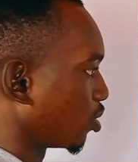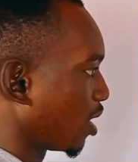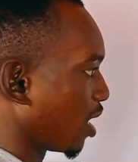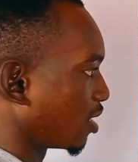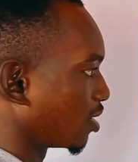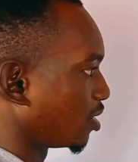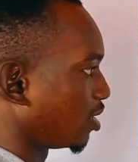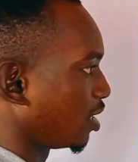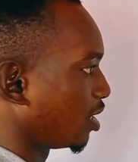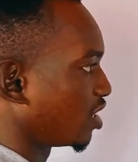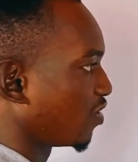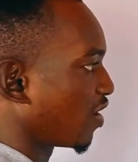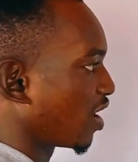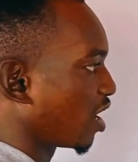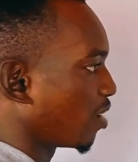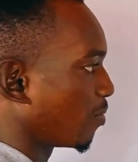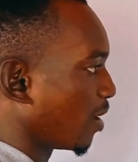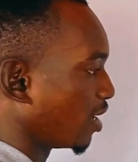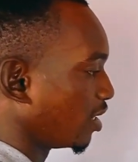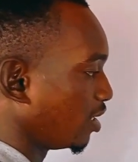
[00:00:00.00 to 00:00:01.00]
that's this
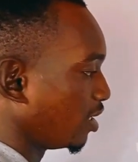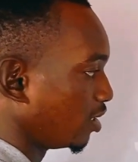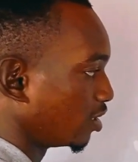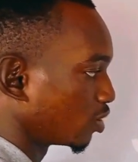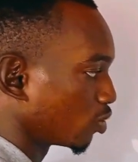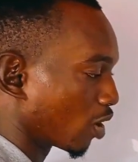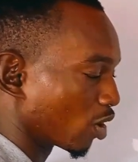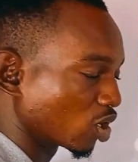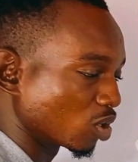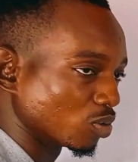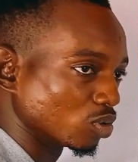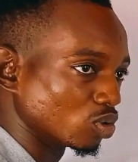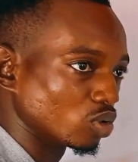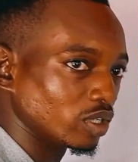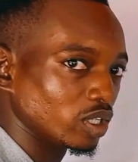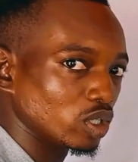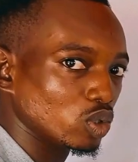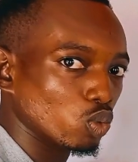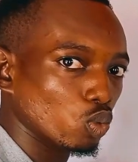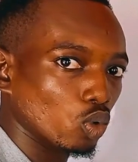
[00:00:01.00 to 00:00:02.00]
divided by this. We're going to be
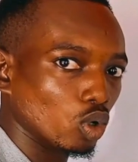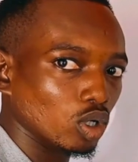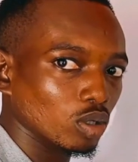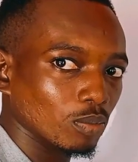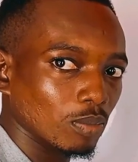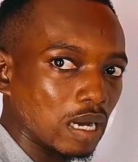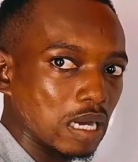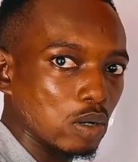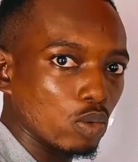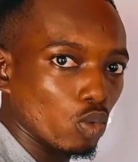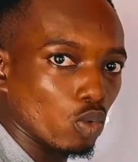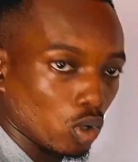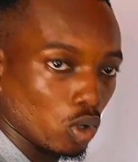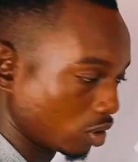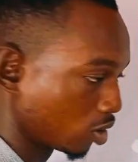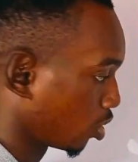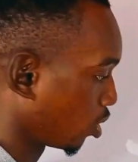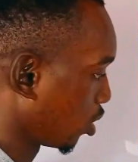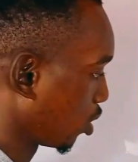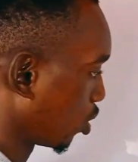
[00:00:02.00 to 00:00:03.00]
doing it one by one.
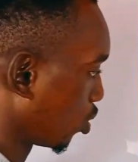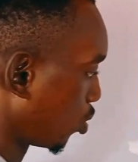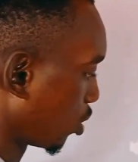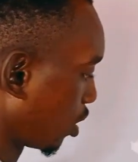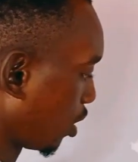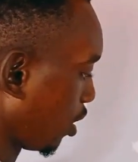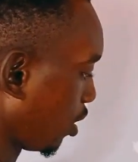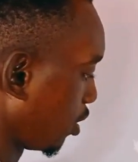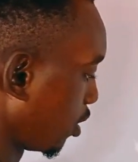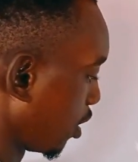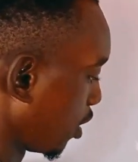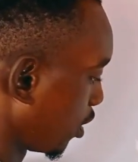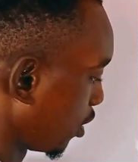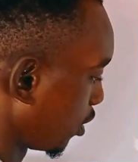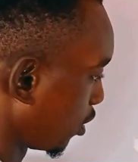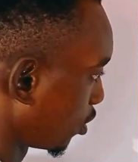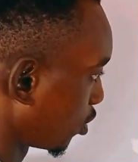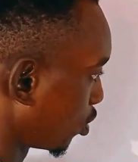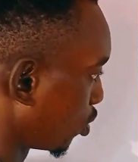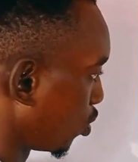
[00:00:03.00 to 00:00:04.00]
Okay.
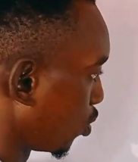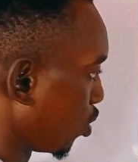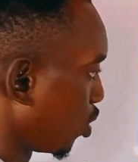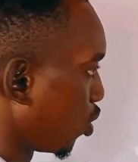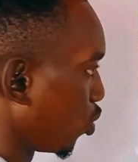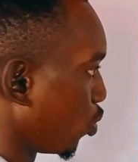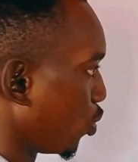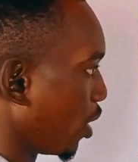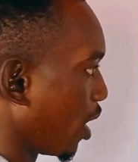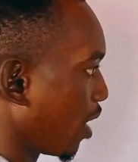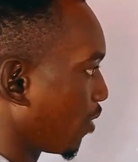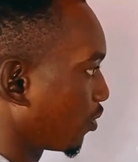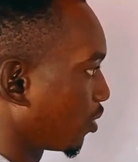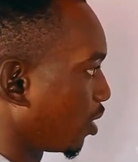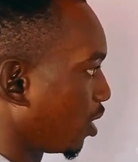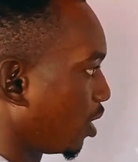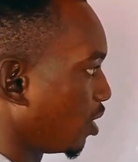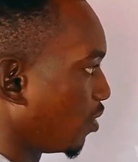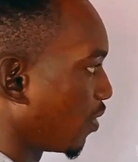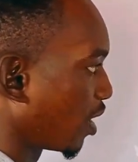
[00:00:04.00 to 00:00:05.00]
So we have
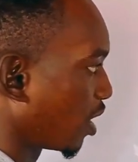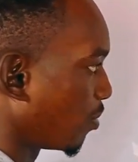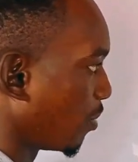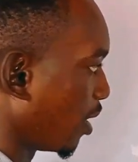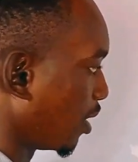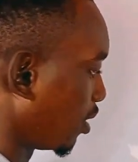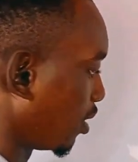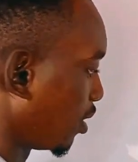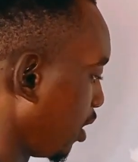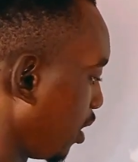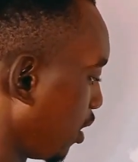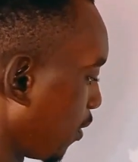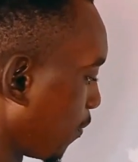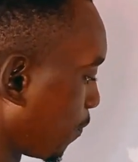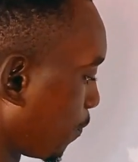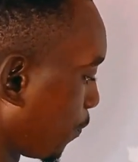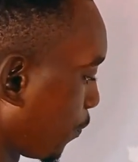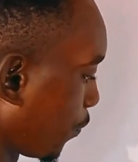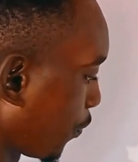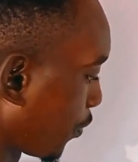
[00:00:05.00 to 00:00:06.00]
3 divided by 3.
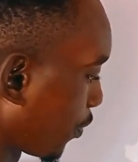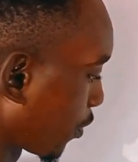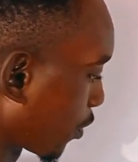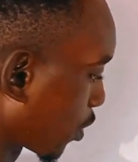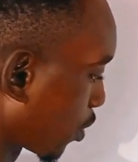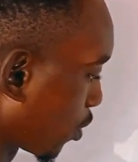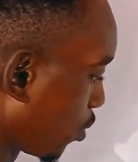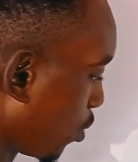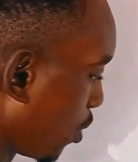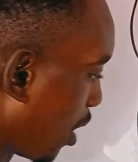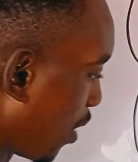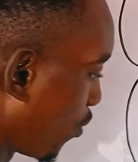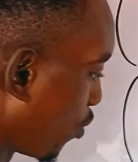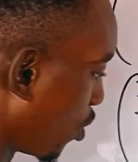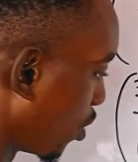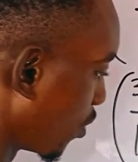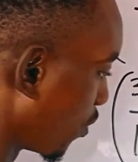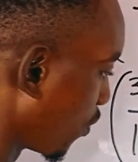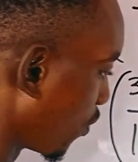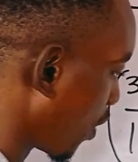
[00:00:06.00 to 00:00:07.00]
We have
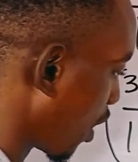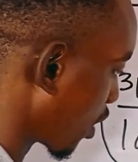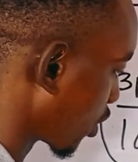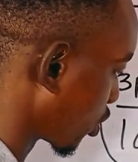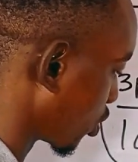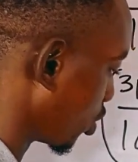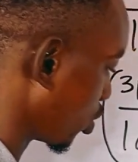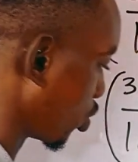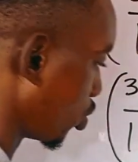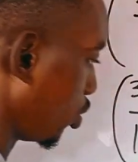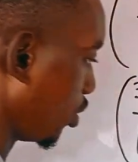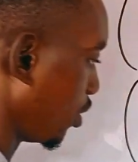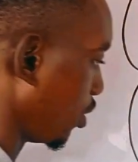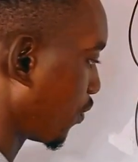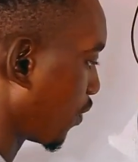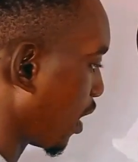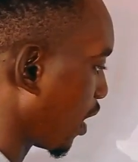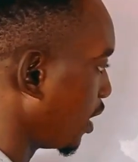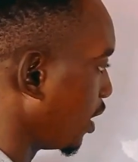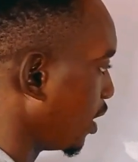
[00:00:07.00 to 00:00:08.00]
one fraction to
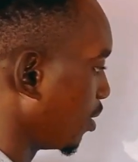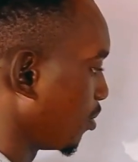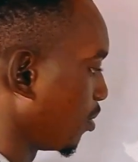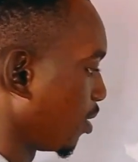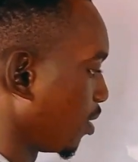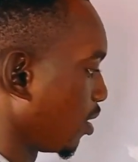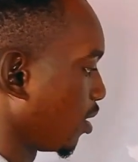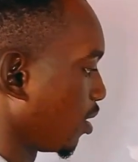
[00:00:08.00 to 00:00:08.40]
unify them.